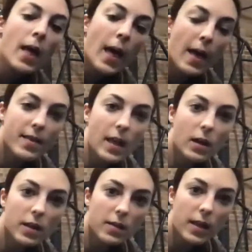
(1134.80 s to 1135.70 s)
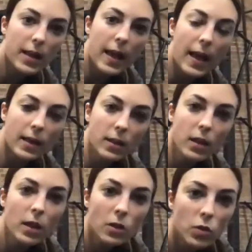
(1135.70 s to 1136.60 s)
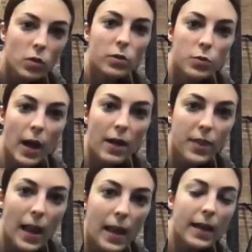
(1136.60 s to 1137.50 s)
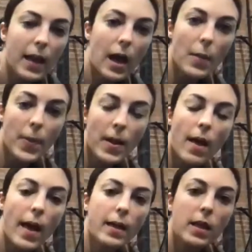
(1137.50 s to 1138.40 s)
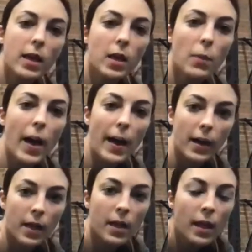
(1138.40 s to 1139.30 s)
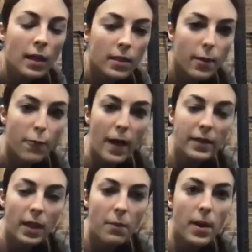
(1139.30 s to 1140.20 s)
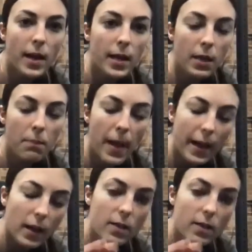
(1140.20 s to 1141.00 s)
as hard as I can to drive that leg up and kick back. The fact that my back is